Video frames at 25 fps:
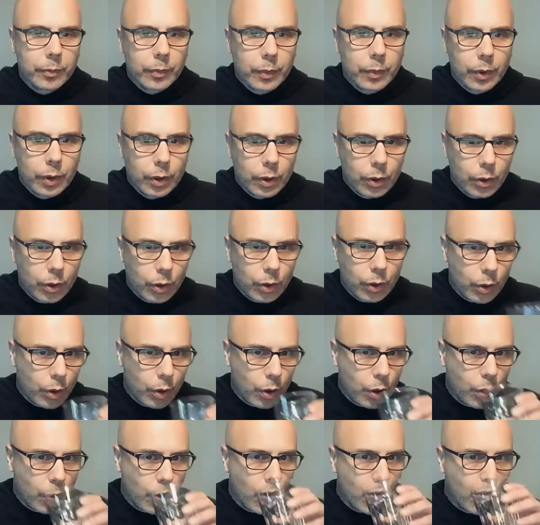don't have to
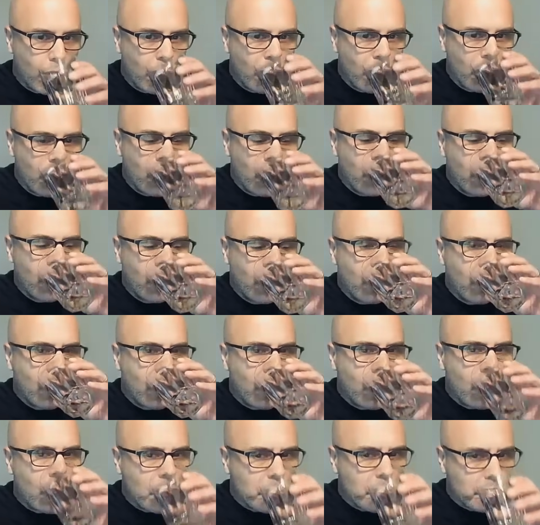understand any of
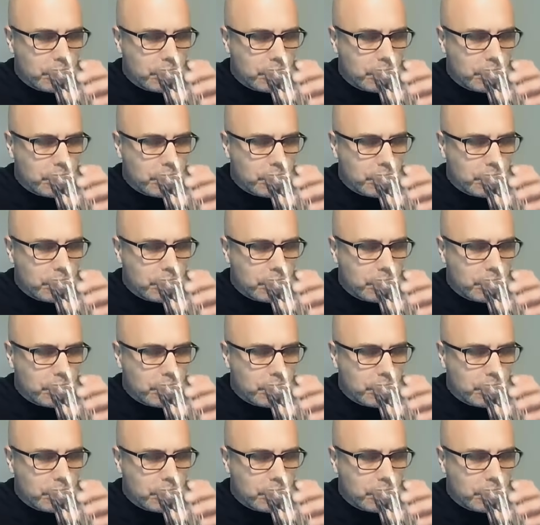that,